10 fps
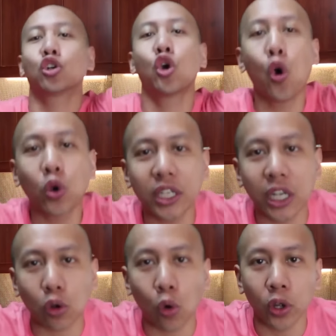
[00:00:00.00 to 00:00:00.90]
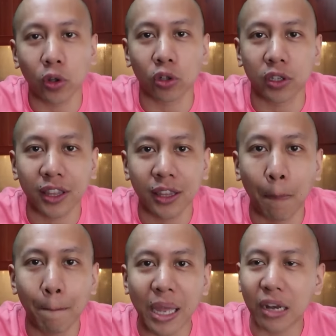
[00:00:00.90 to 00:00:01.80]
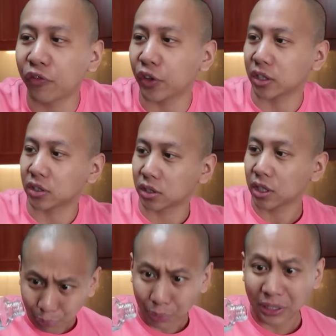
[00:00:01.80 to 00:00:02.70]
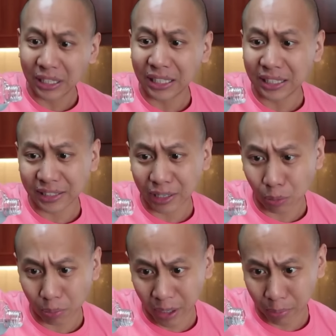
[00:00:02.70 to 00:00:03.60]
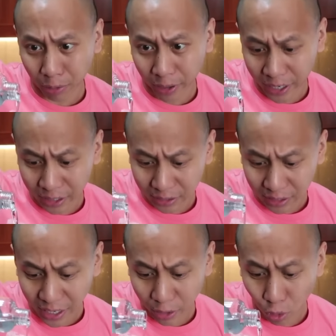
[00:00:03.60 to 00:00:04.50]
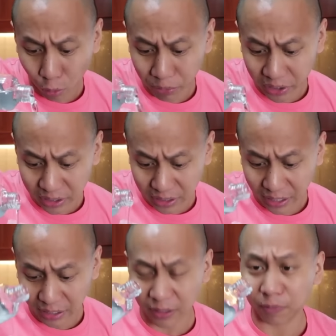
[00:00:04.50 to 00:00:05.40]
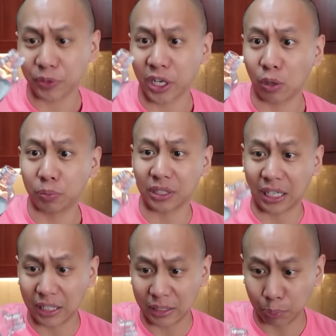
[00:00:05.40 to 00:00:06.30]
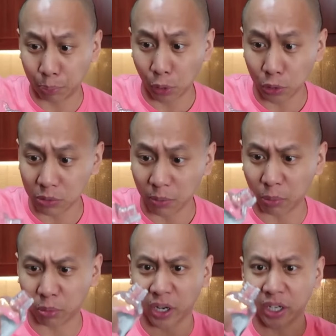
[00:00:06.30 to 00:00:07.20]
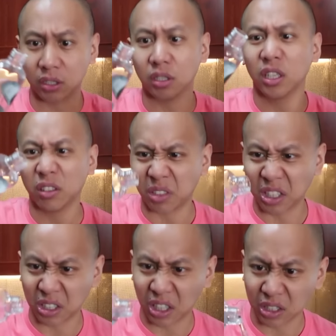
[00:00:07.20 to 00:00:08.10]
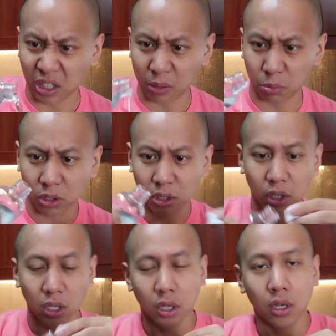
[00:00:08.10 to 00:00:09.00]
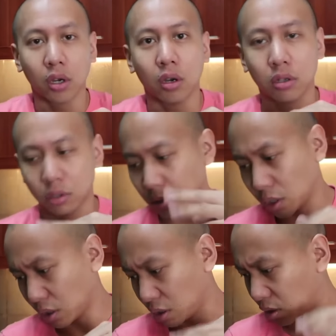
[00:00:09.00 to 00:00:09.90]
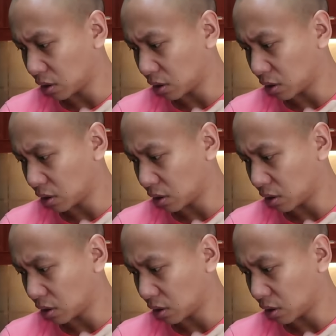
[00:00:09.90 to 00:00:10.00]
Coconut oil, the benefits. Please help my brain. I hope this like helps boost my brain. If that's the case, I'll add more. Okay.